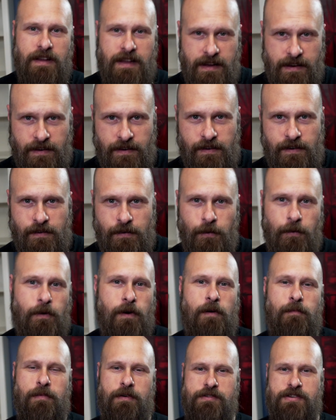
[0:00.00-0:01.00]
ear
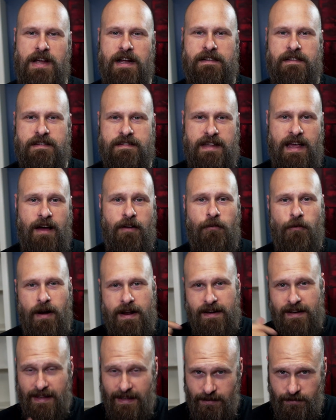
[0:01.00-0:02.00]
or project the sound
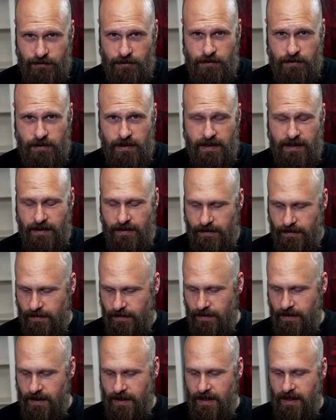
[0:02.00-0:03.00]
right into your
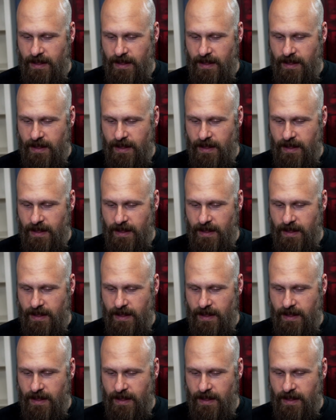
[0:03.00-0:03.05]
ear,